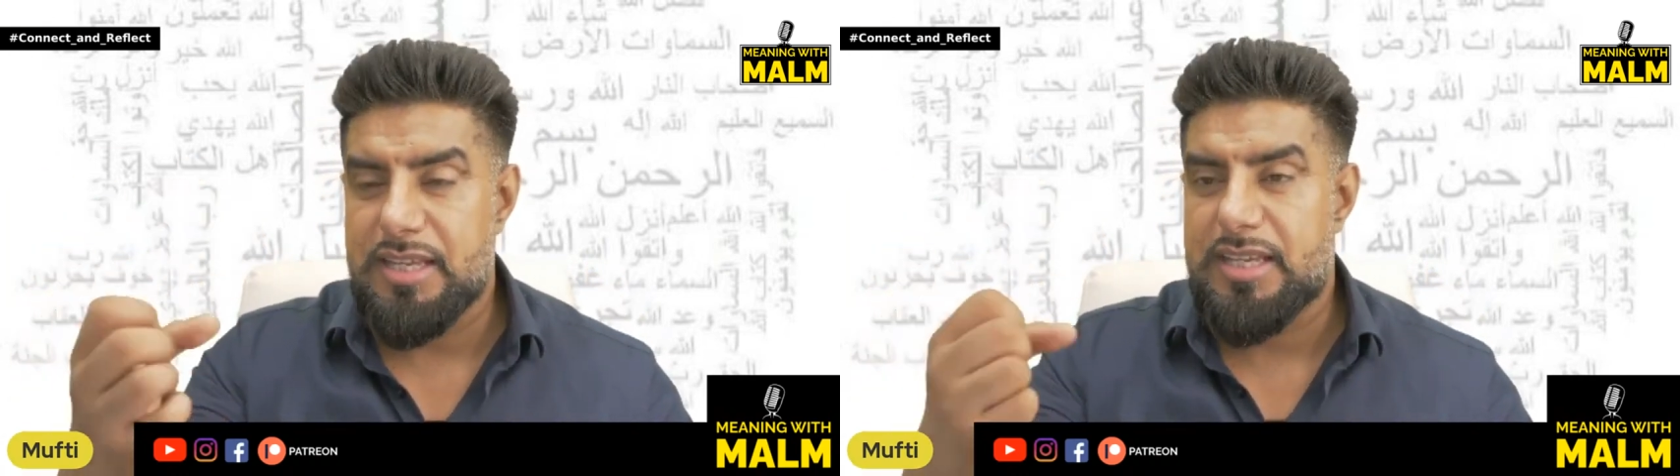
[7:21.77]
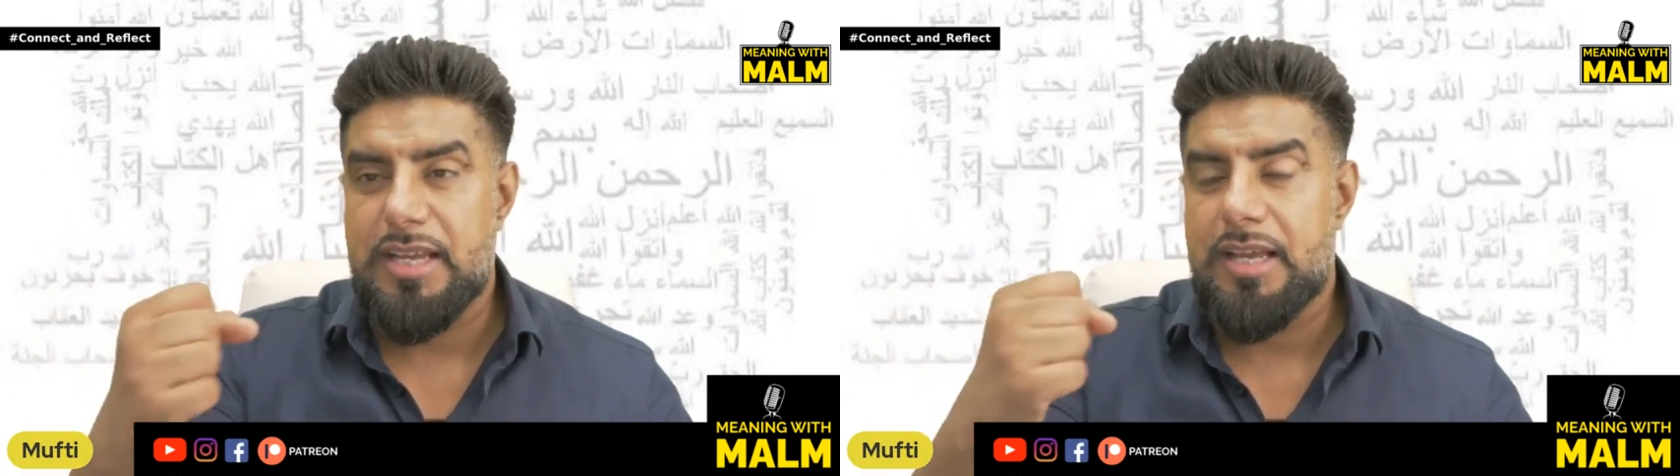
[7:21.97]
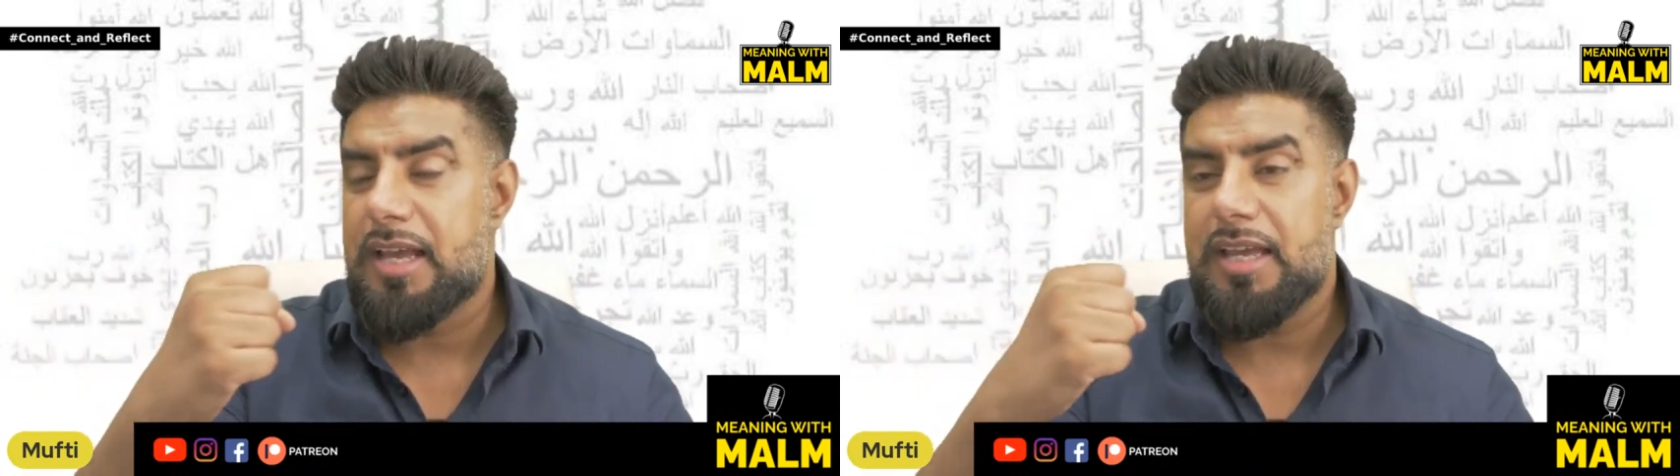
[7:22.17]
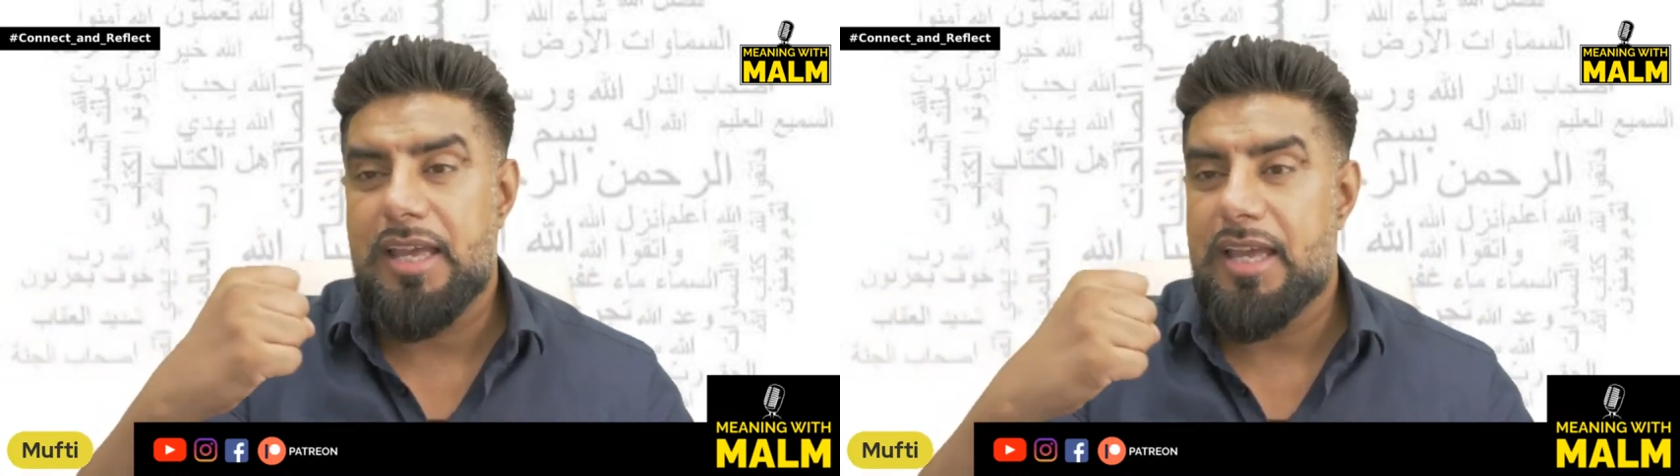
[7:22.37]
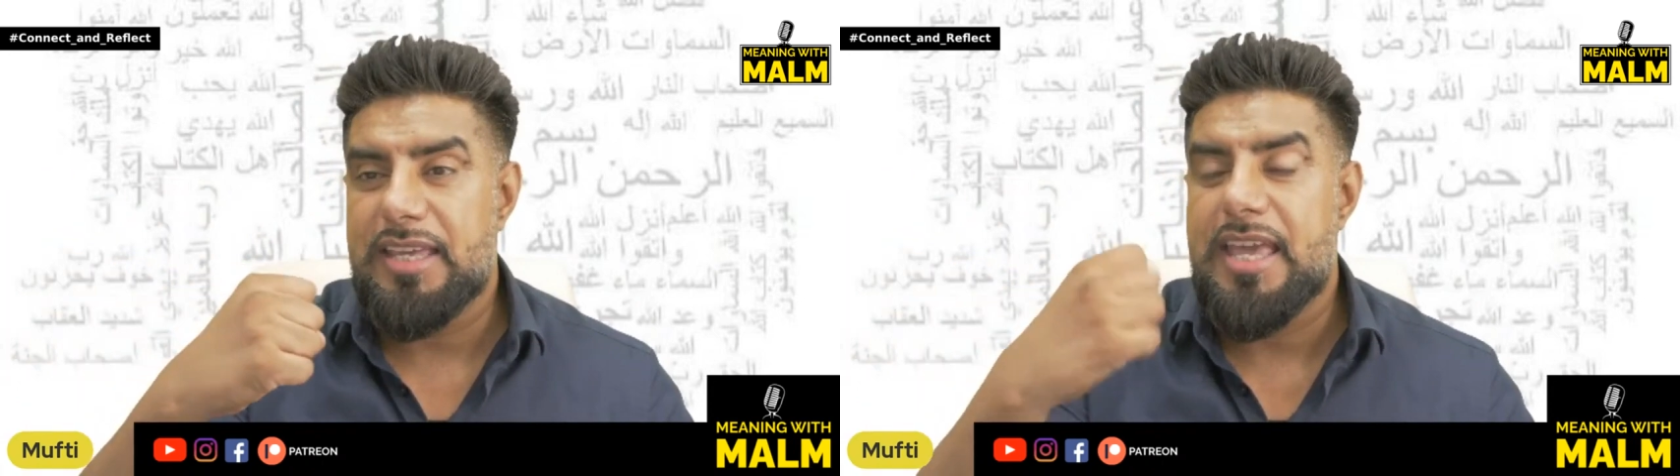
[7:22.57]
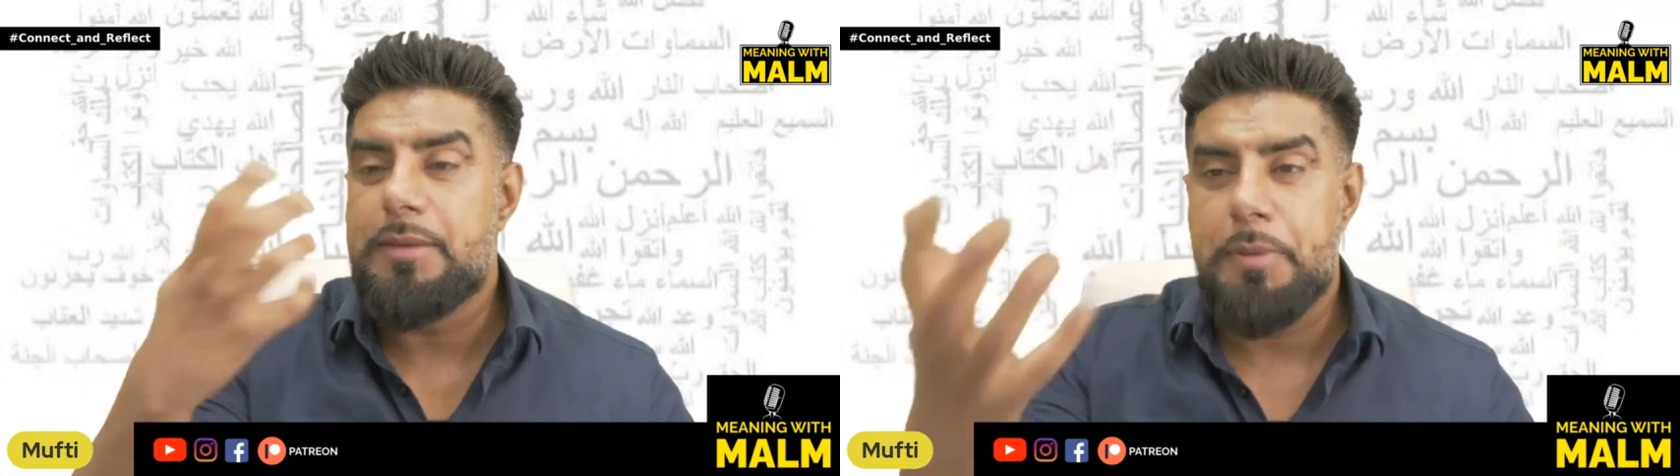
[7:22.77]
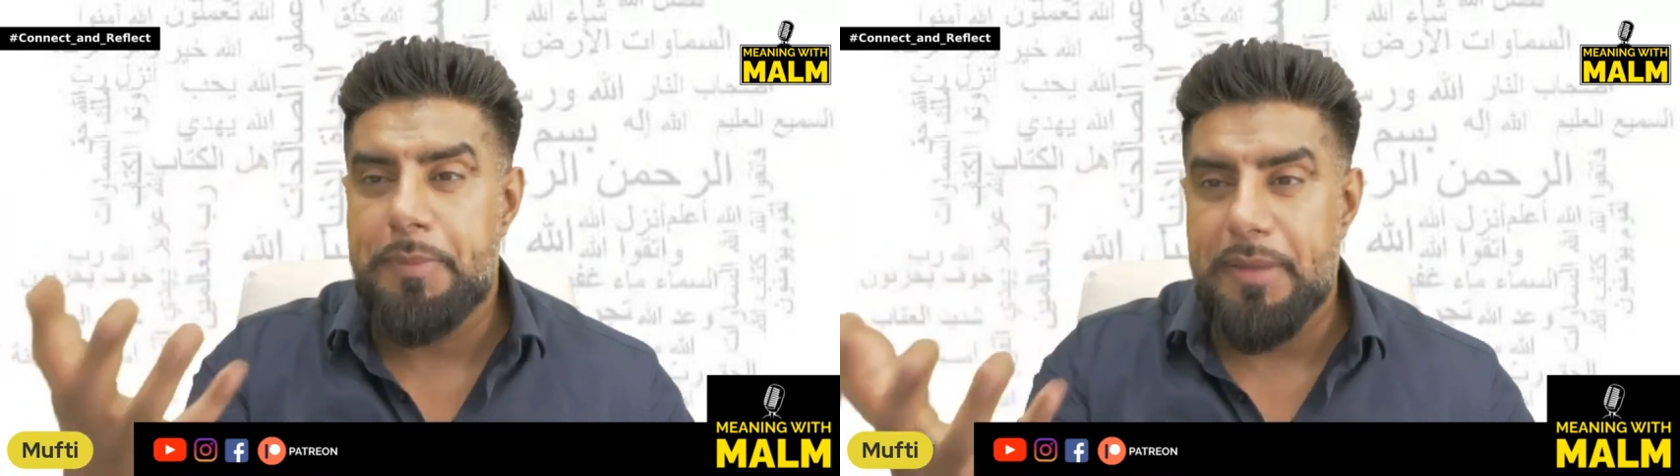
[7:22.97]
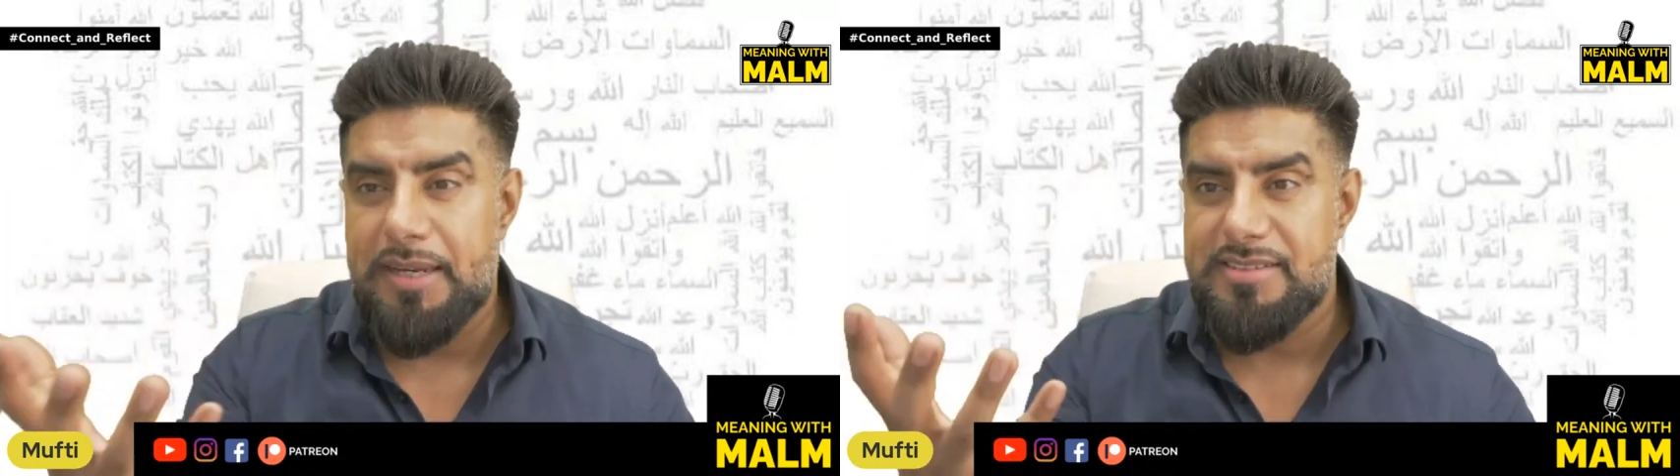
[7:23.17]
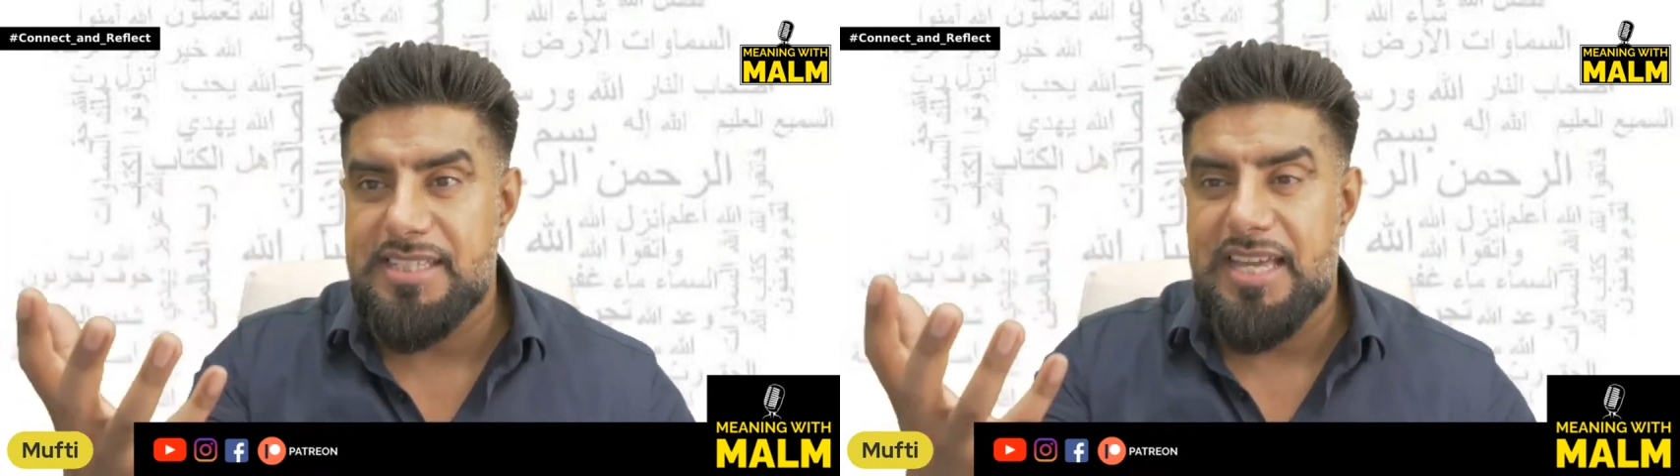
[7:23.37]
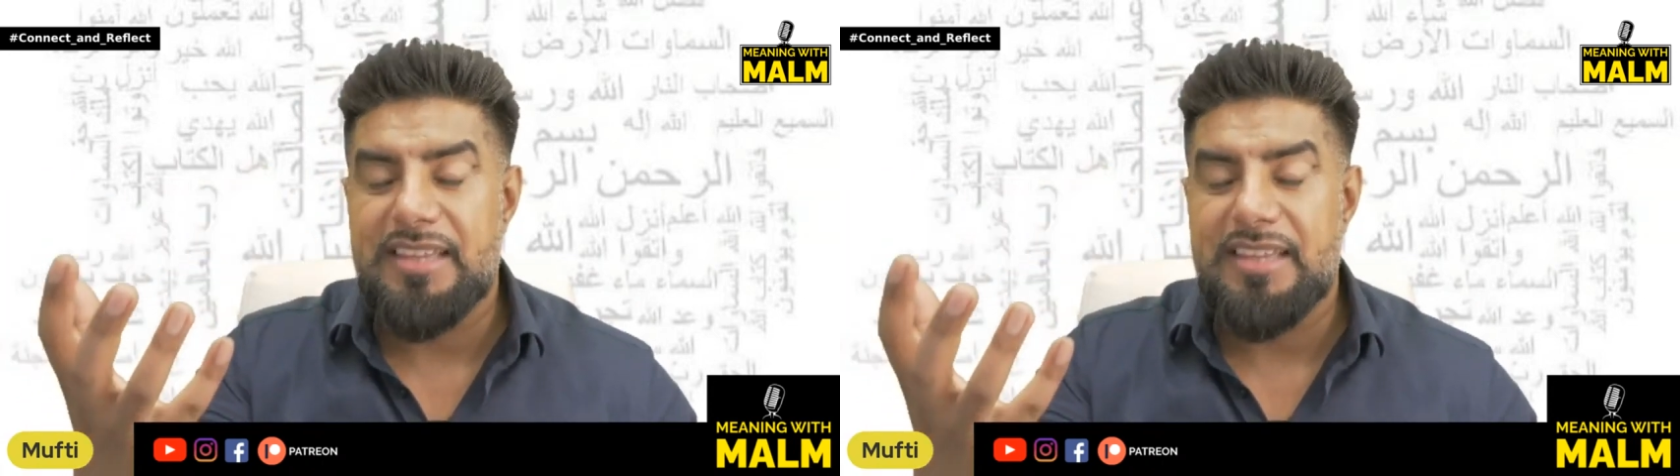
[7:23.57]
a capability,